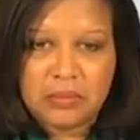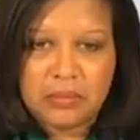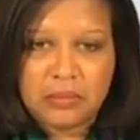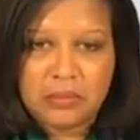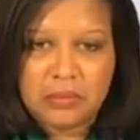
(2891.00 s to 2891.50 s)

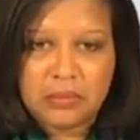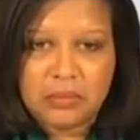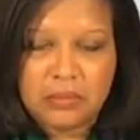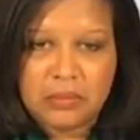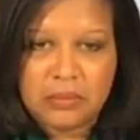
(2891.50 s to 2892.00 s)

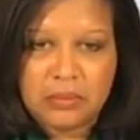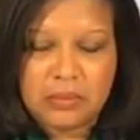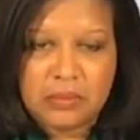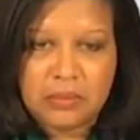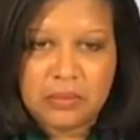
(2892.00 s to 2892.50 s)

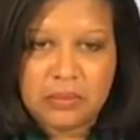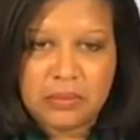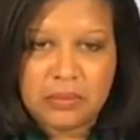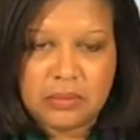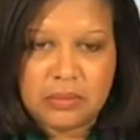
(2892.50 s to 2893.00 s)

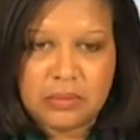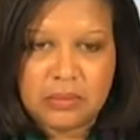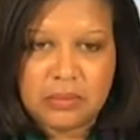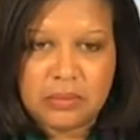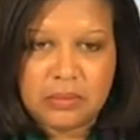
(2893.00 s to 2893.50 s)

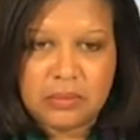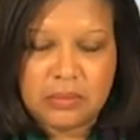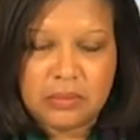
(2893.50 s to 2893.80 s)
No words are spoken by the person on screen.